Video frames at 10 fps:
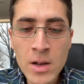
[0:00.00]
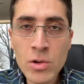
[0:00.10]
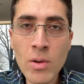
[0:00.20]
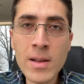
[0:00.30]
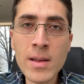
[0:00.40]

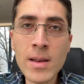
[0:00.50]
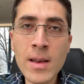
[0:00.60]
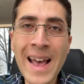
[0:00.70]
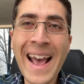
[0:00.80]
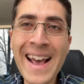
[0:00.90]

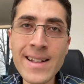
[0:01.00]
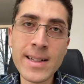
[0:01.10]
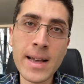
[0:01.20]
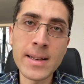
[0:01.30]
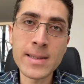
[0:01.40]
28
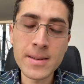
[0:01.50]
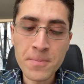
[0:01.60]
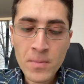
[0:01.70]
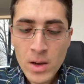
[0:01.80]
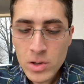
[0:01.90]
days.
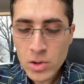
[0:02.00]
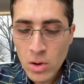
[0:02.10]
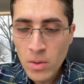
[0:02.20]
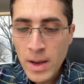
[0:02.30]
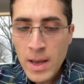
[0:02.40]

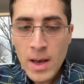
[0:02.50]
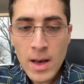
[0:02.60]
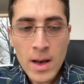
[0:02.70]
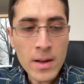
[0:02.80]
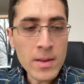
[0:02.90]
So
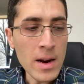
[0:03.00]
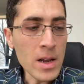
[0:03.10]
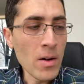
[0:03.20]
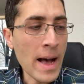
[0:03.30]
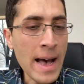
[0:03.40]
there
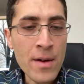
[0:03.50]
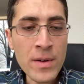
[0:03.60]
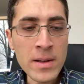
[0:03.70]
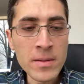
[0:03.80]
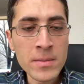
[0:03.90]
you have it.